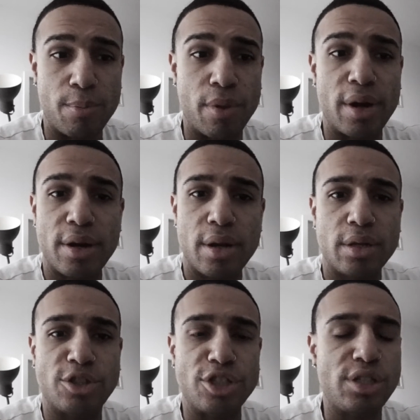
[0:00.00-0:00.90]
but
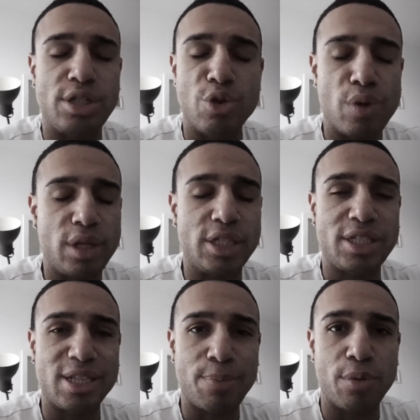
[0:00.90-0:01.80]
just doing these
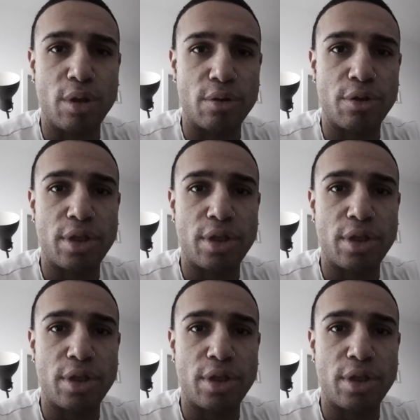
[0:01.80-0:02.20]
simple little